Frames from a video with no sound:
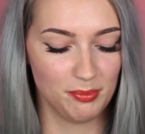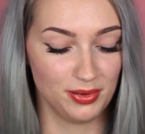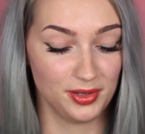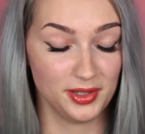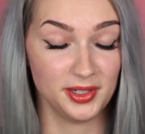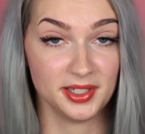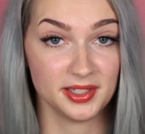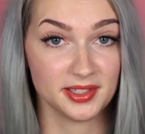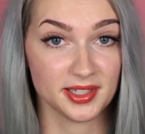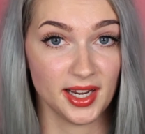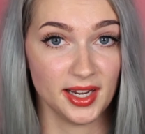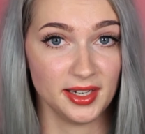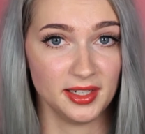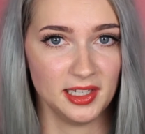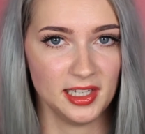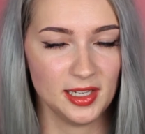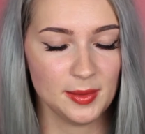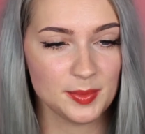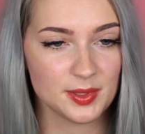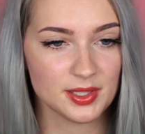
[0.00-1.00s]
pretty
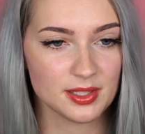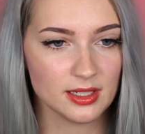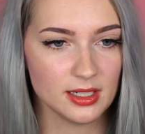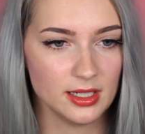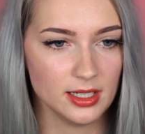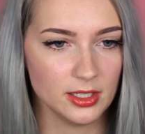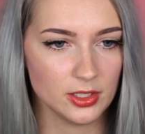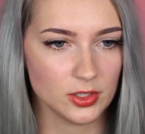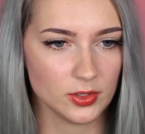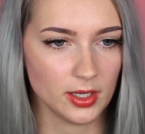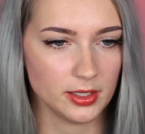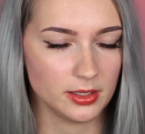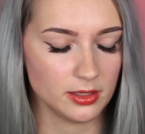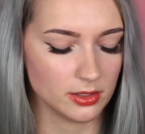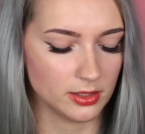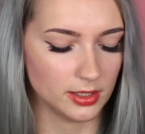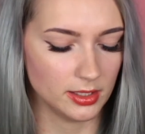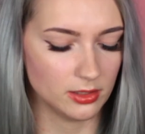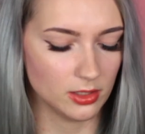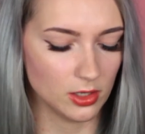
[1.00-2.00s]
tiny lips, so I
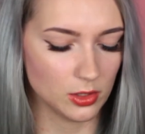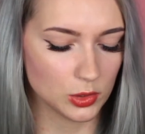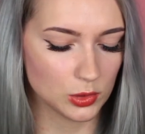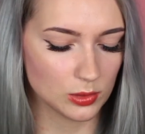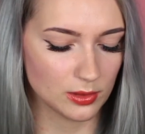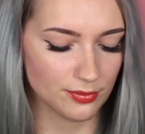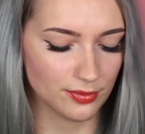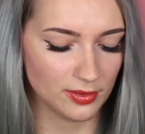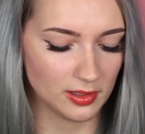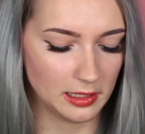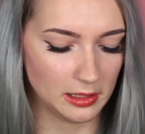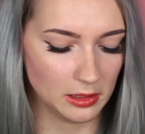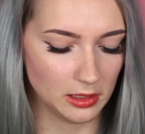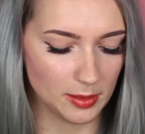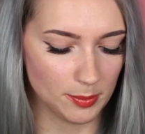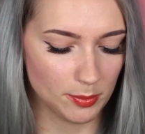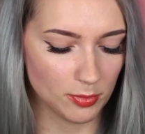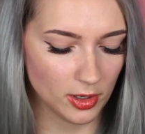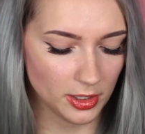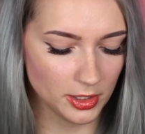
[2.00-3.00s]
just did those with a little
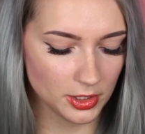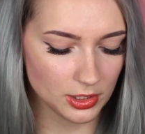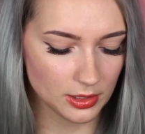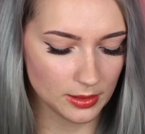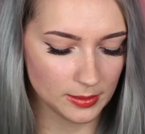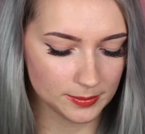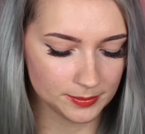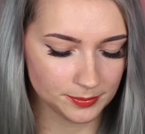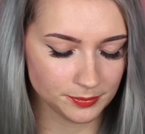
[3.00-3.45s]
lip brush.